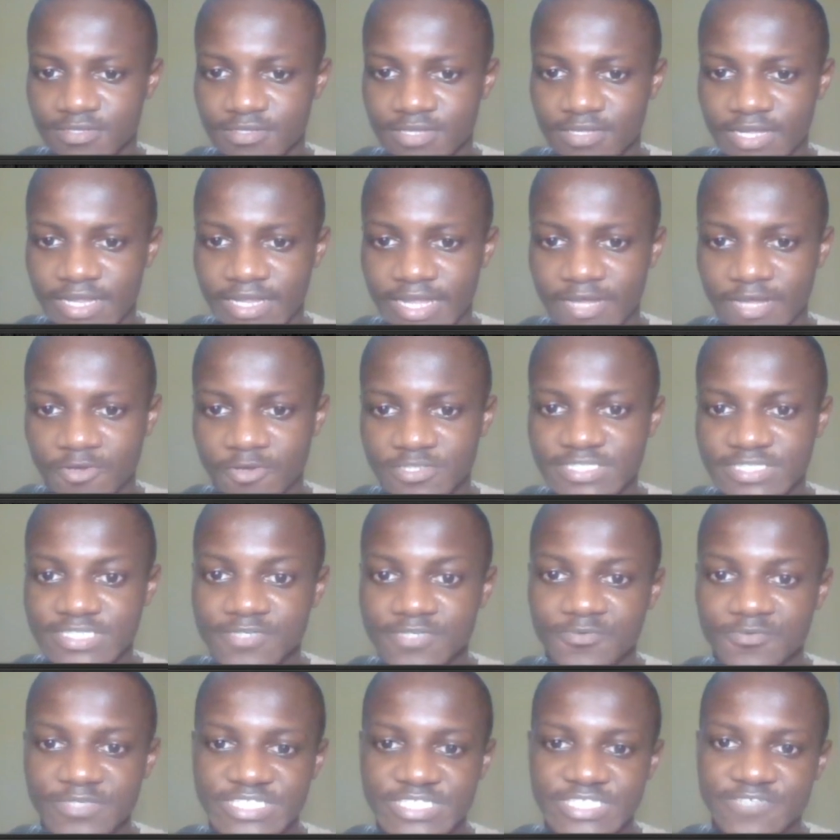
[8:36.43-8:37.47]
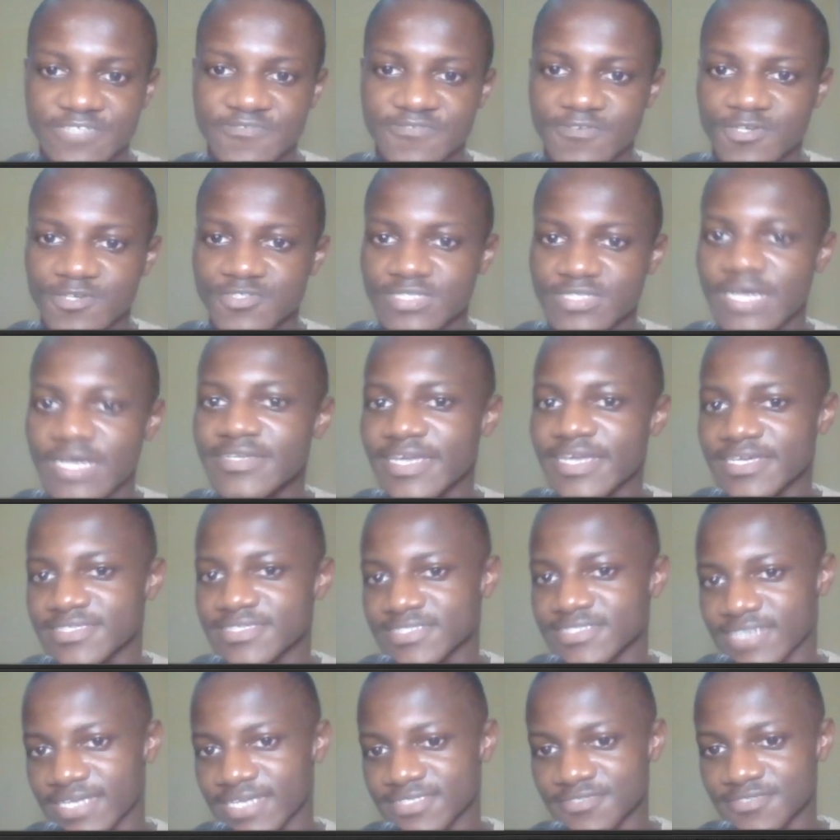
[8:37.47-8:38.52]
And I continue with g4. So now that
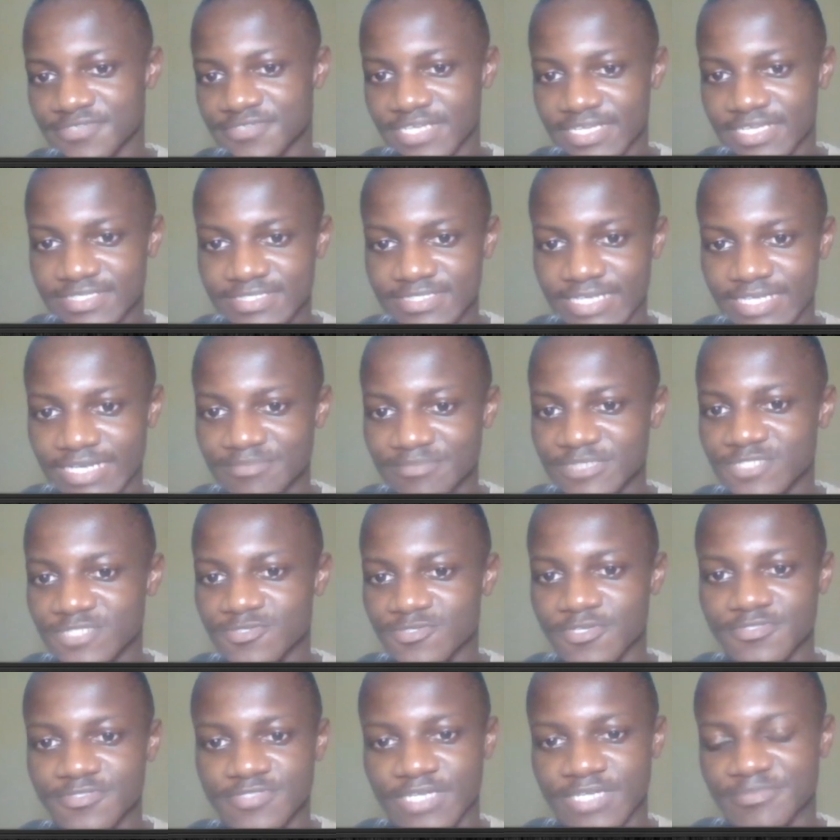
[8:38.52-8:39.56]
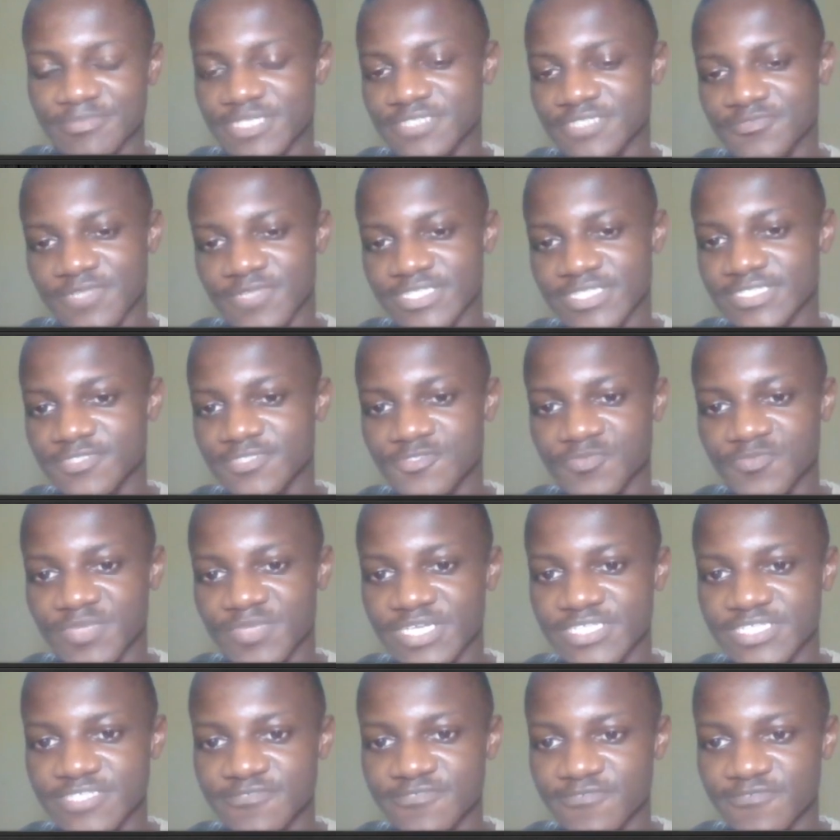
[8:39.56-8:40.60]
he's castled kingside, I'm just threatening to
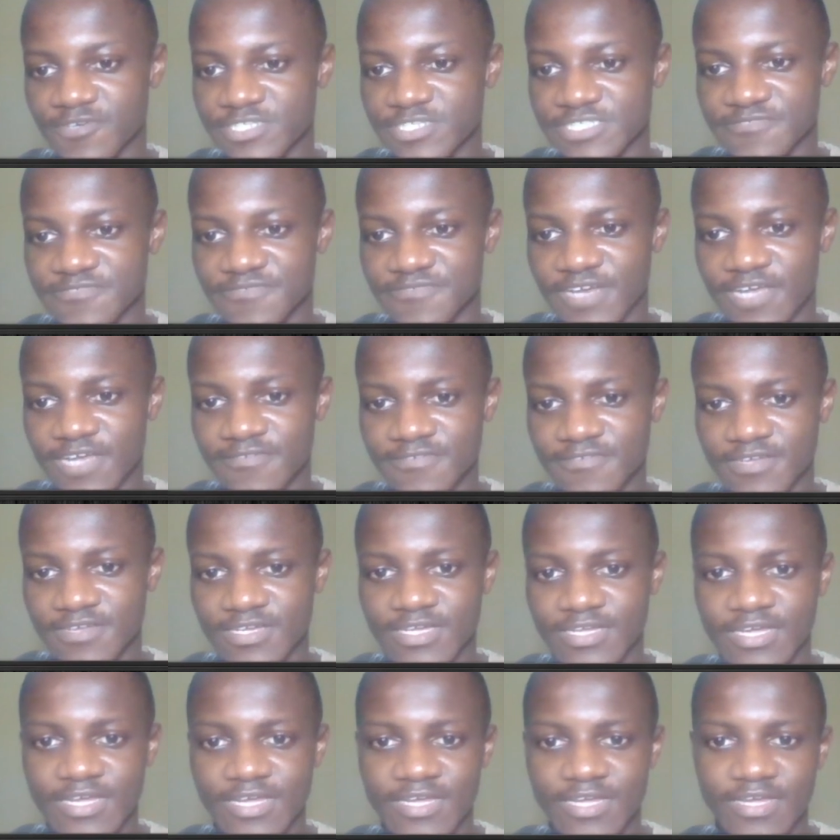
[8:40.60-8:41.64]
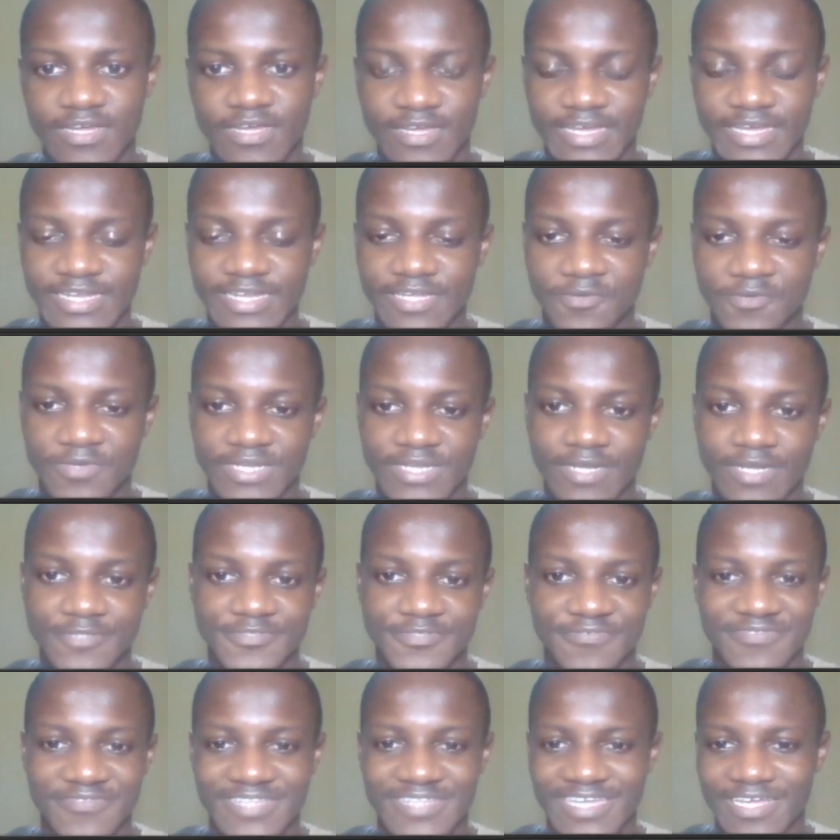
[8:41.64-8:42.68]
play g4 g5, get the queen out
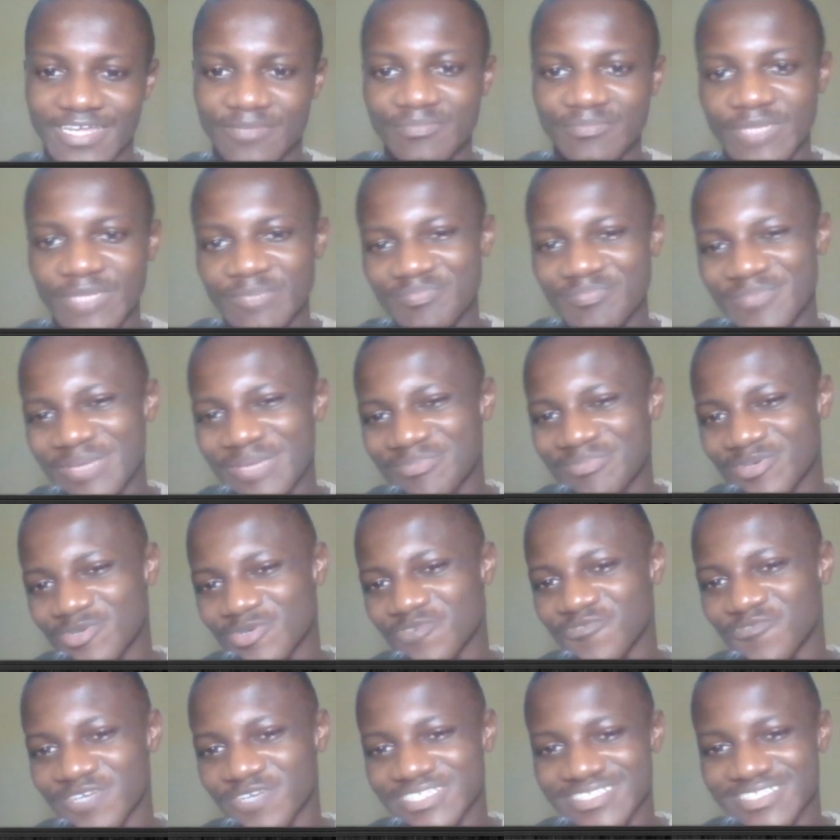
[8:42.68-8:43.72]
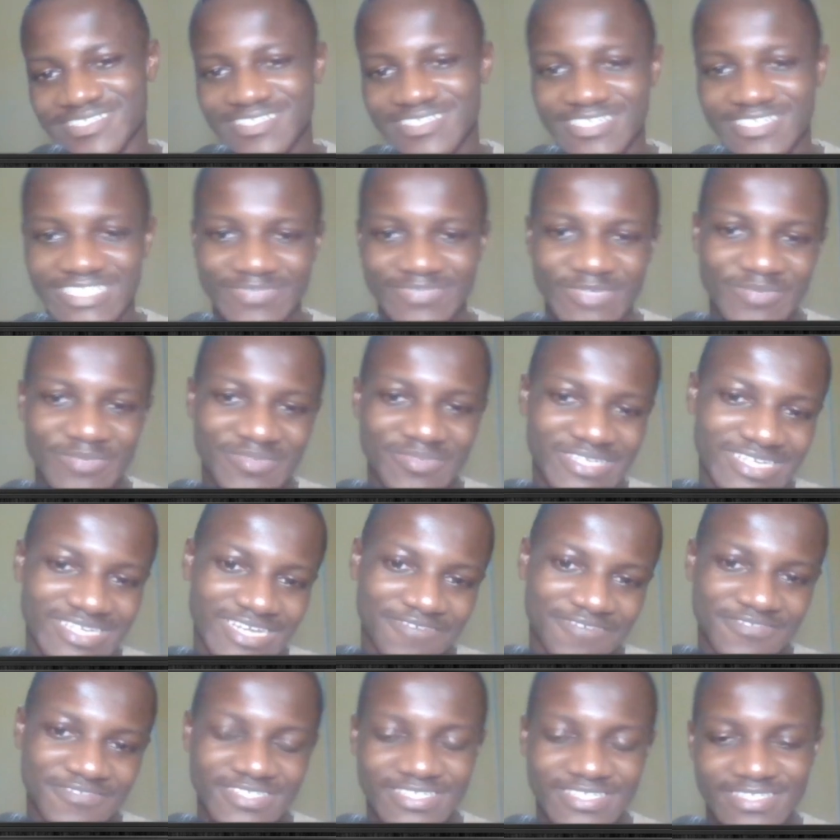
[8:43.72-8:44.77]
of there, maybe go for g6, maybe
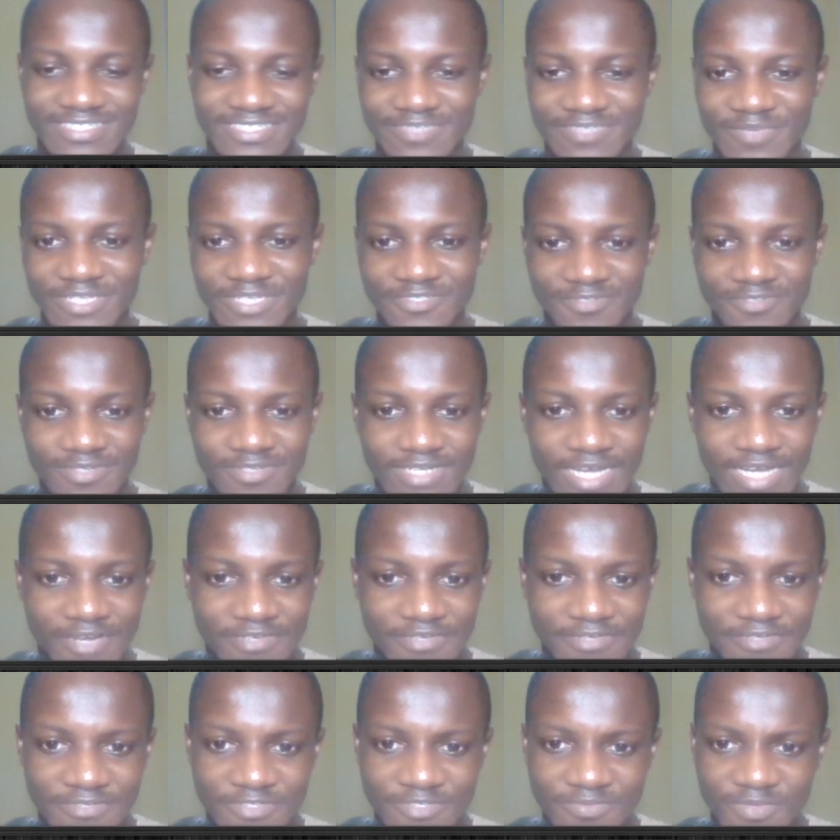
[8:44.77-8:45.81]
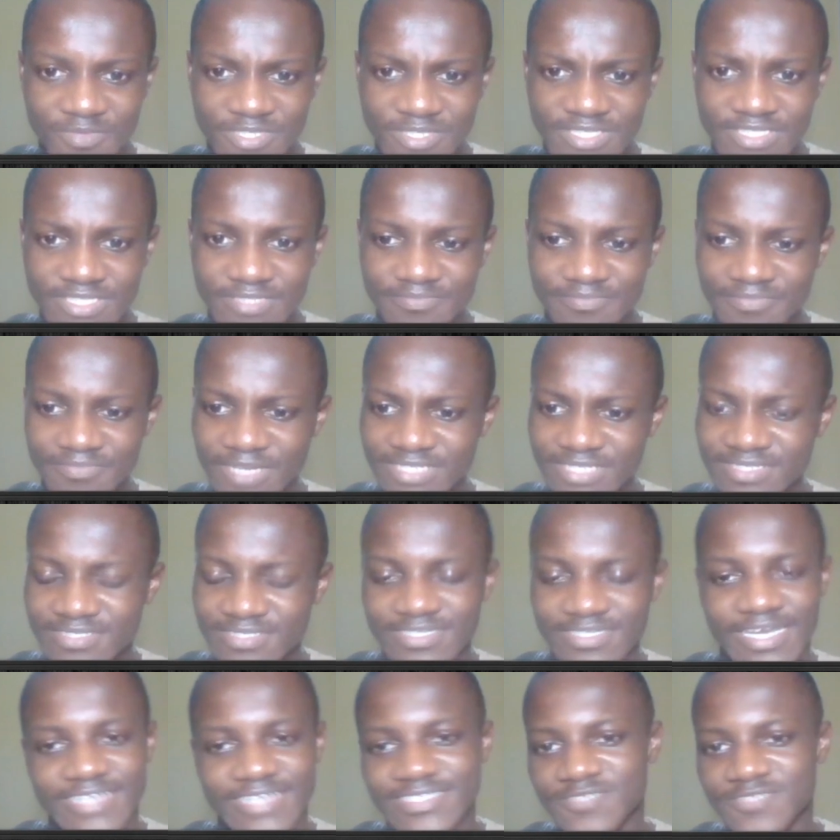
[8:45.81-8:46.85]
f6, depends on how he responds. But
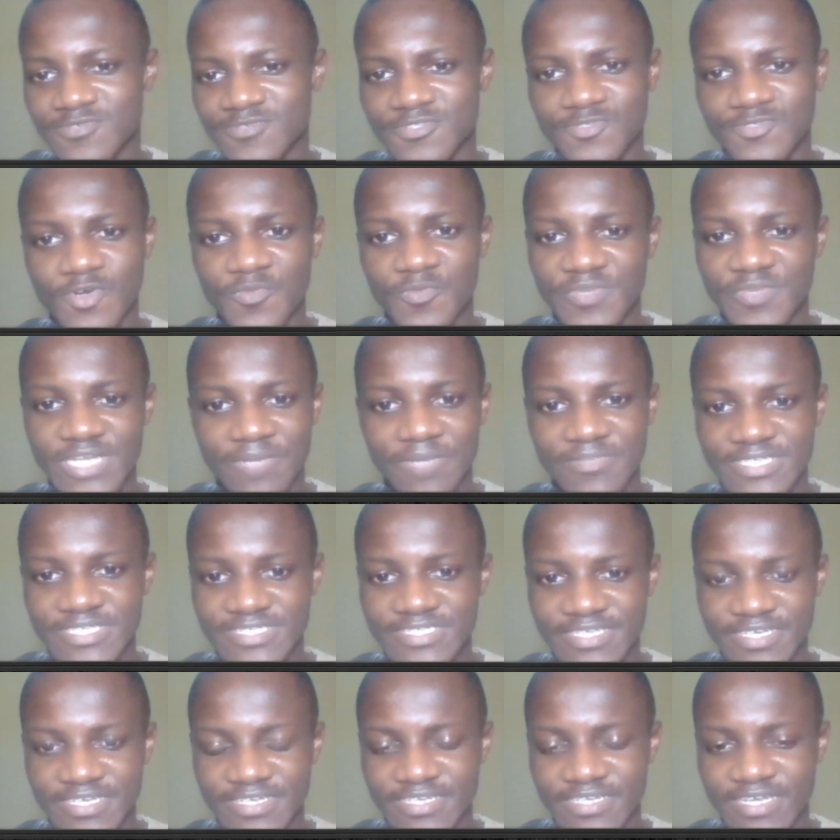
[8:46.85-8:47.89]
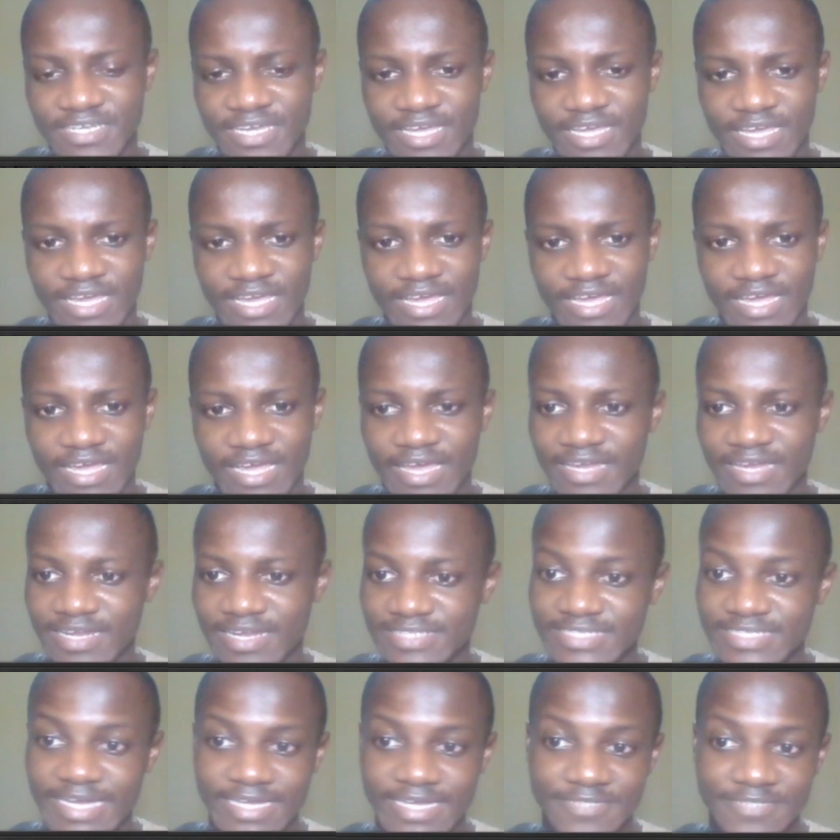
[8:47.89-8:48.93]
yeah, I just want to open up this king and
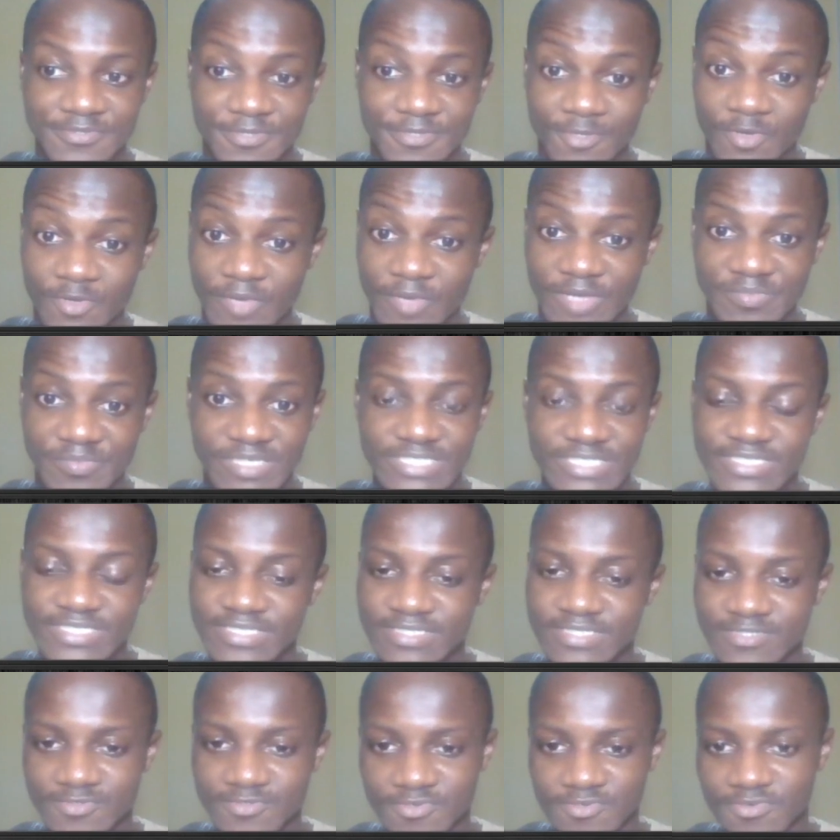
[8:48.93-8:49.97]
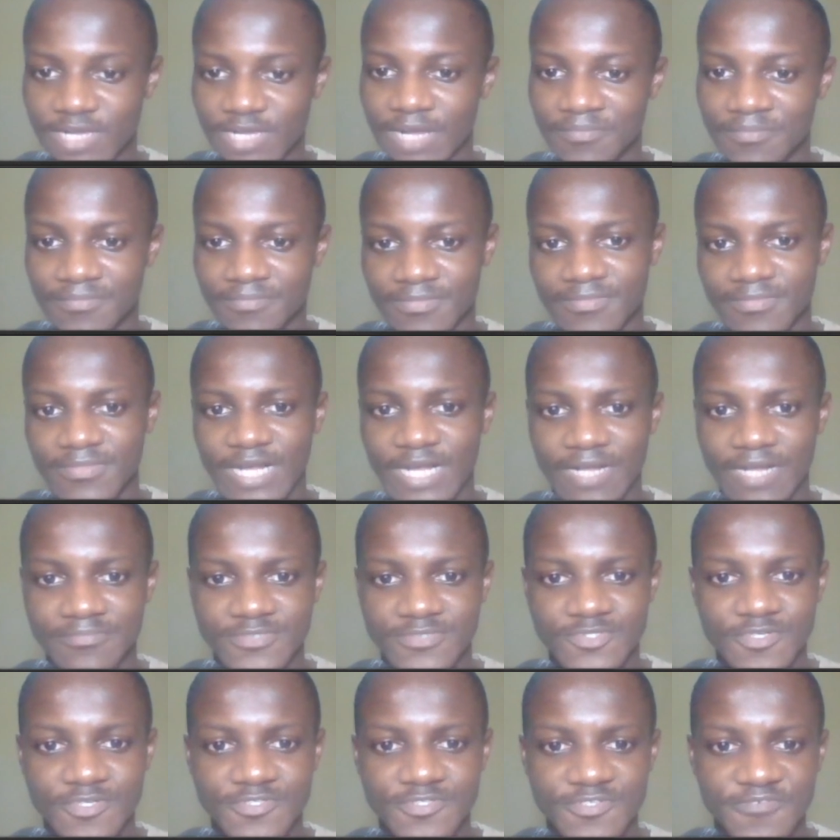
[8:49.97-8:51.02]
attack it with all my pieces. So I'm
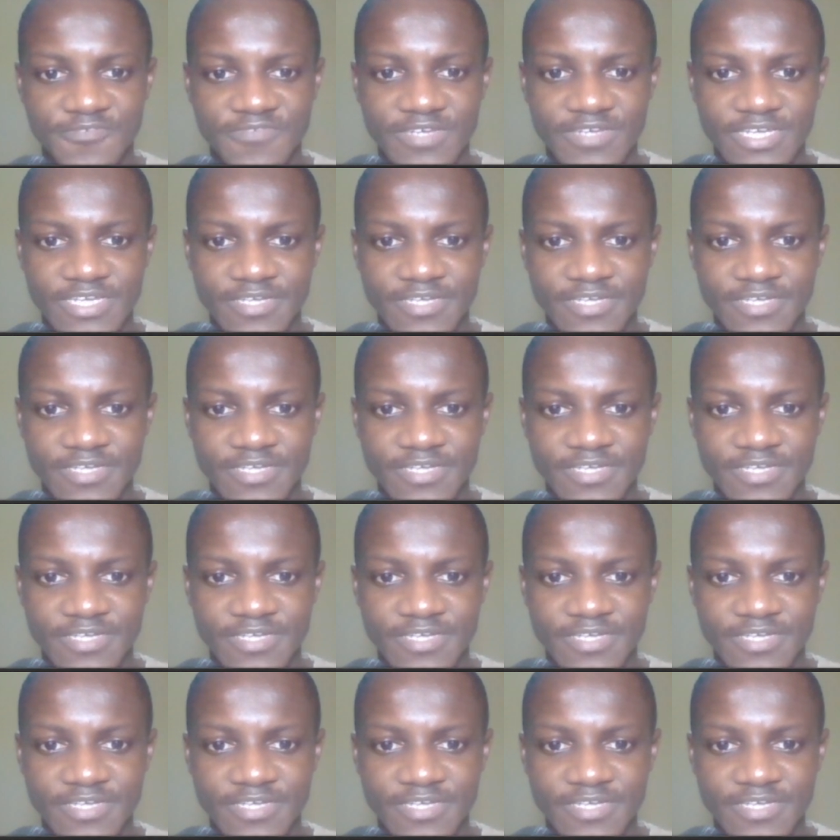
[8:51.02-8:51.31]
sort of